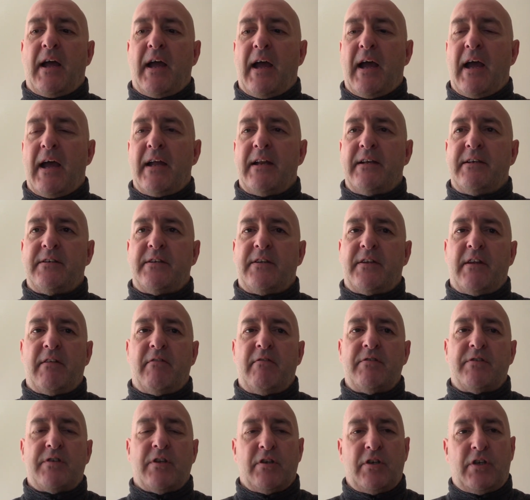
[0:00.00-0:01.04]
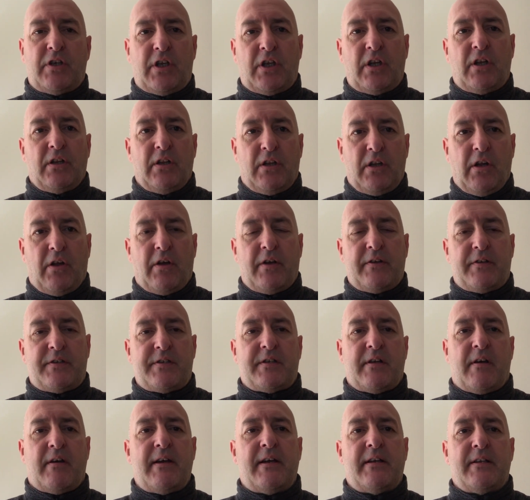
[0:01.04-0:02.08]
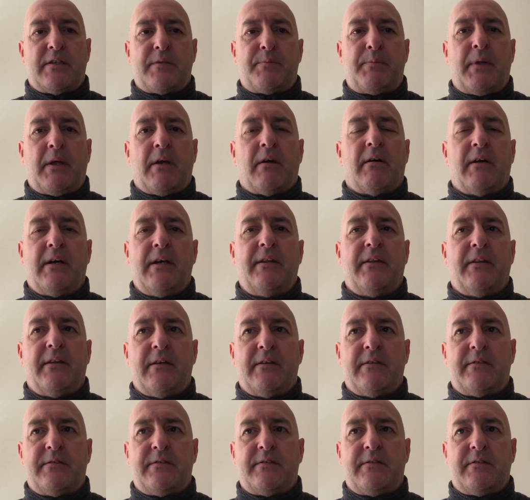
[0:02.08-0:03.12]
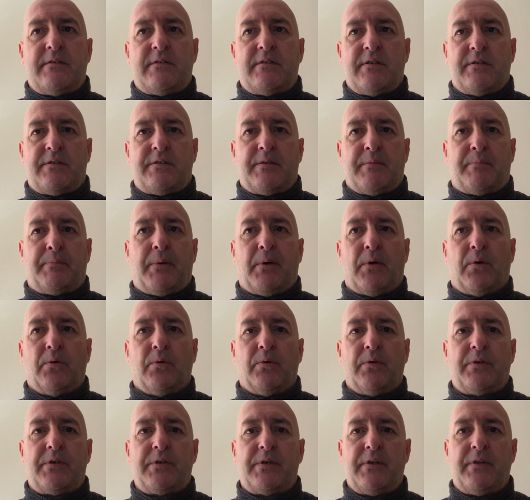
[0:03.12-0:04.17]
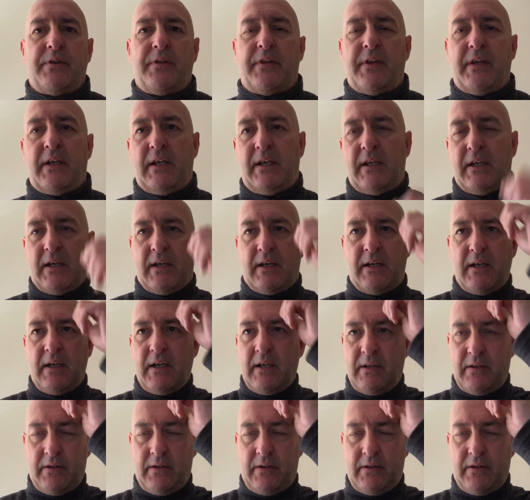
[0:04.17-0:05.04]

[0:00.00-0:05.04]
And there is a lot of science behind this to support the